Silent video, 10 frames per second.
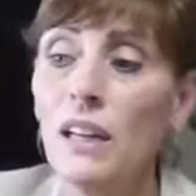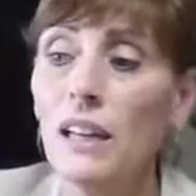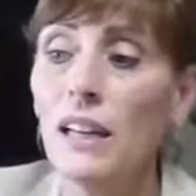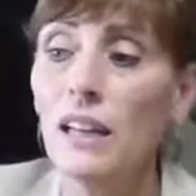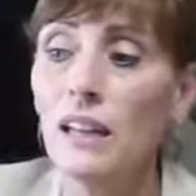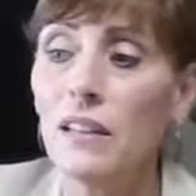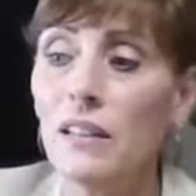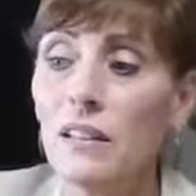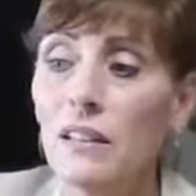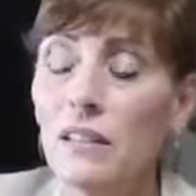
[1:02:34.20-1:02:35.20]

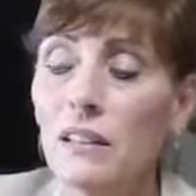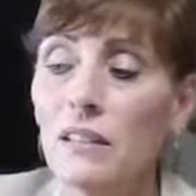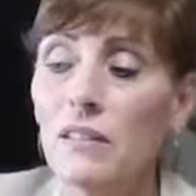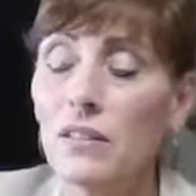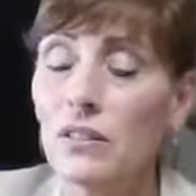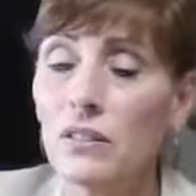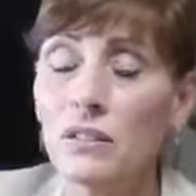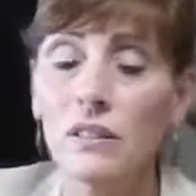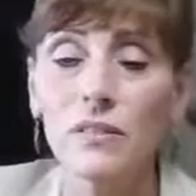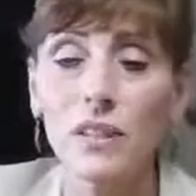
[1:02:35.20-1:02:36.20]
and it,
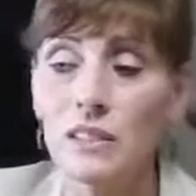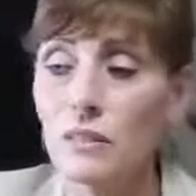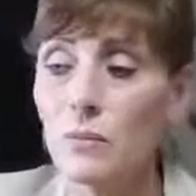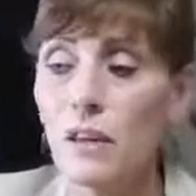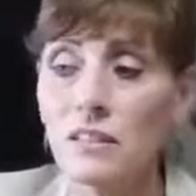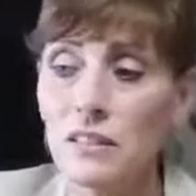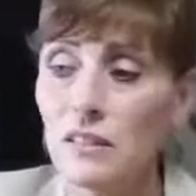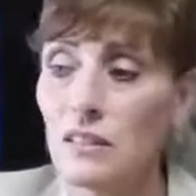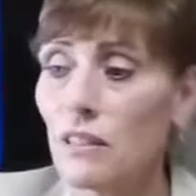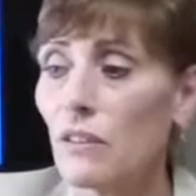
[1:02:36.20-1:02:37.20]
your liver has to
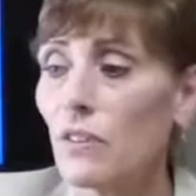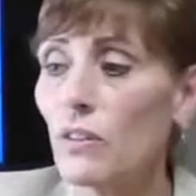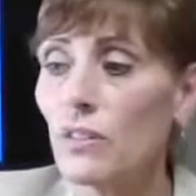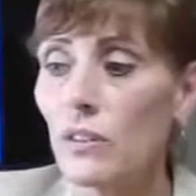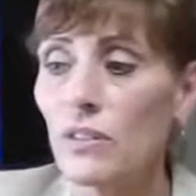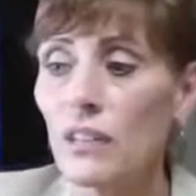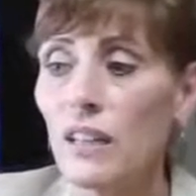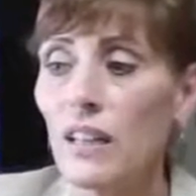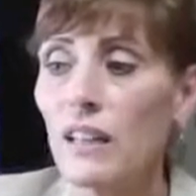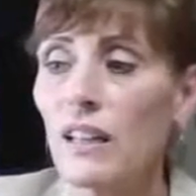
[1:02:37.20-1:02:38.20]
process this stuff over and over
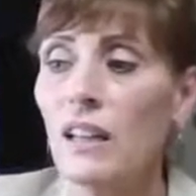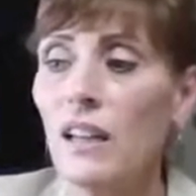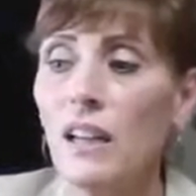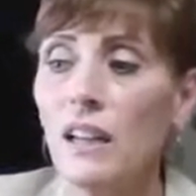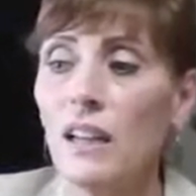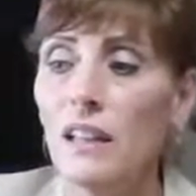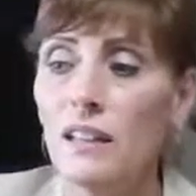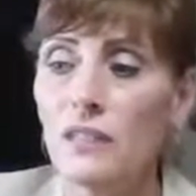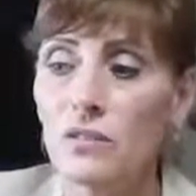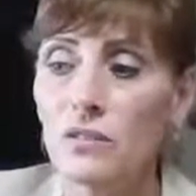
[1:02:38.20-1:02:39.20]
again.
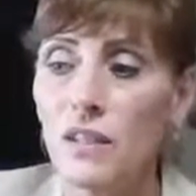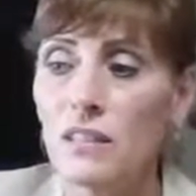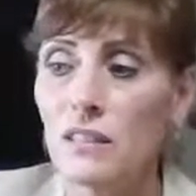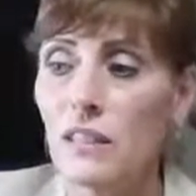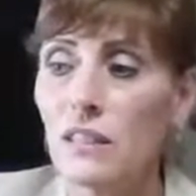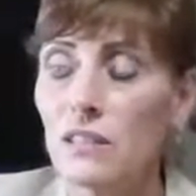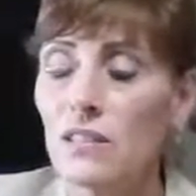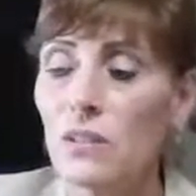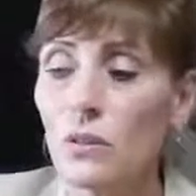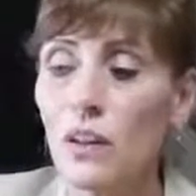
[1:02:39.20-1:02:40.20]
And this stress
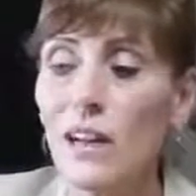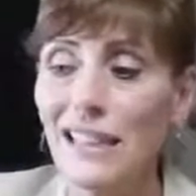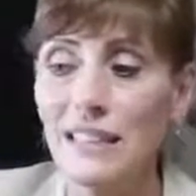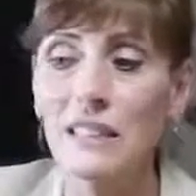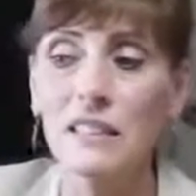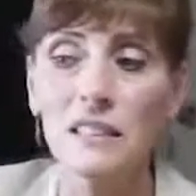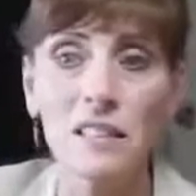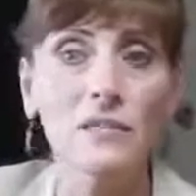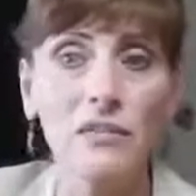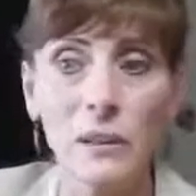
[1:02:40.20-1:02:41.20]
leads to a heightened
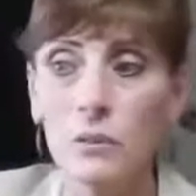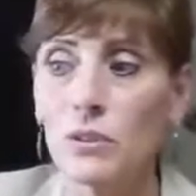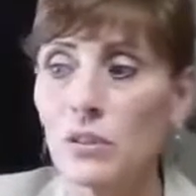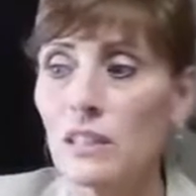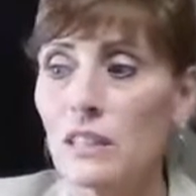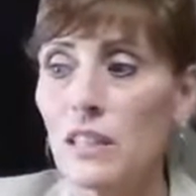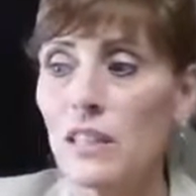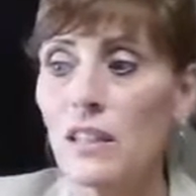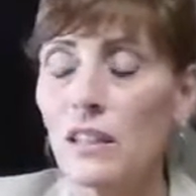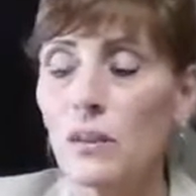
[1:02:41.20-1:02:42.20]
inflammatory
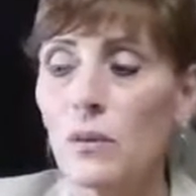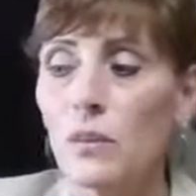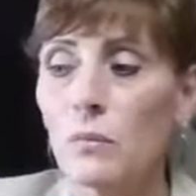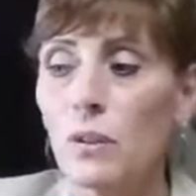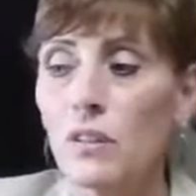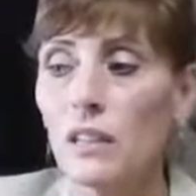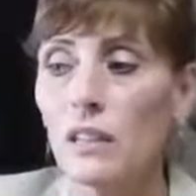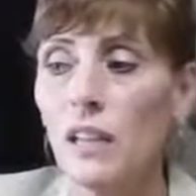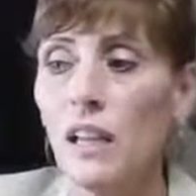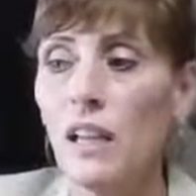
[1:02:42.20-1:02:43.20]
state and lowered
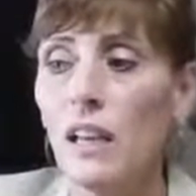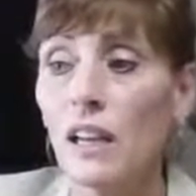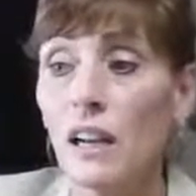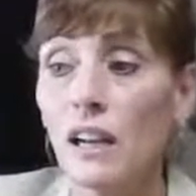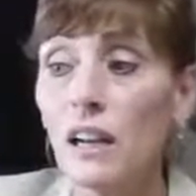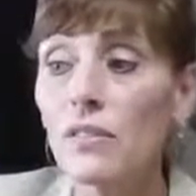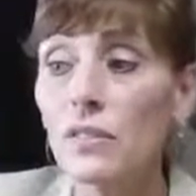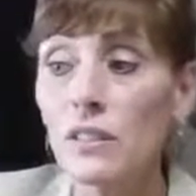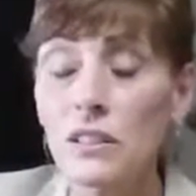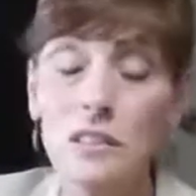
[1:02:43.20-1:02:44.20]
immunity. And I have
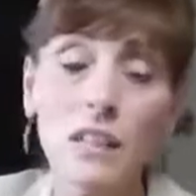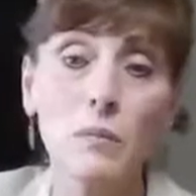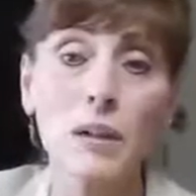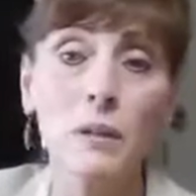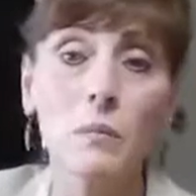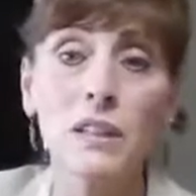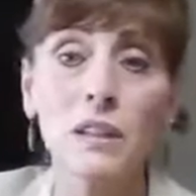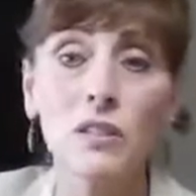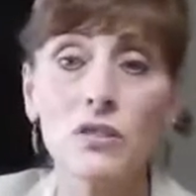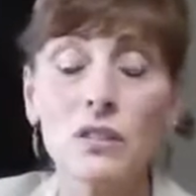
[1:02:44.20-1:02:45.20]
heard it said by a
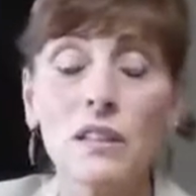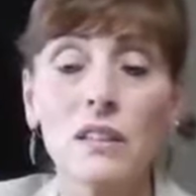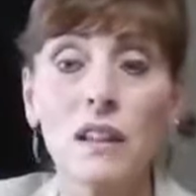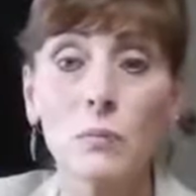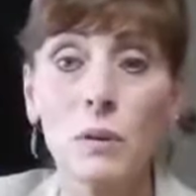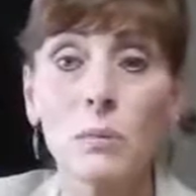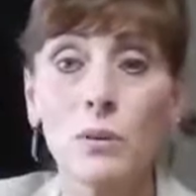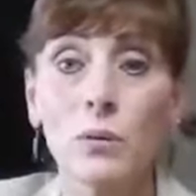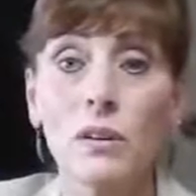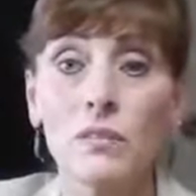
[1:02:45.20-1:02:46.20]
PhD that
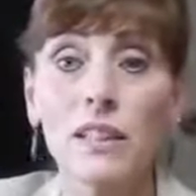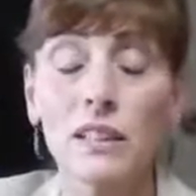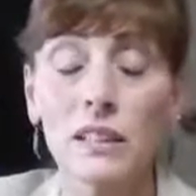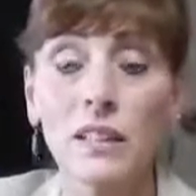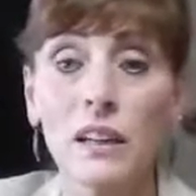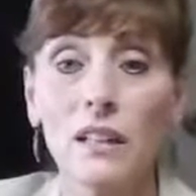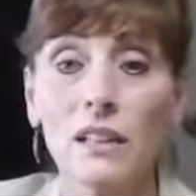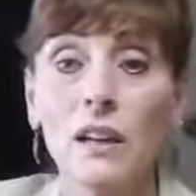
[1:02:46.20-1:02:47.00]
people who have leaky gut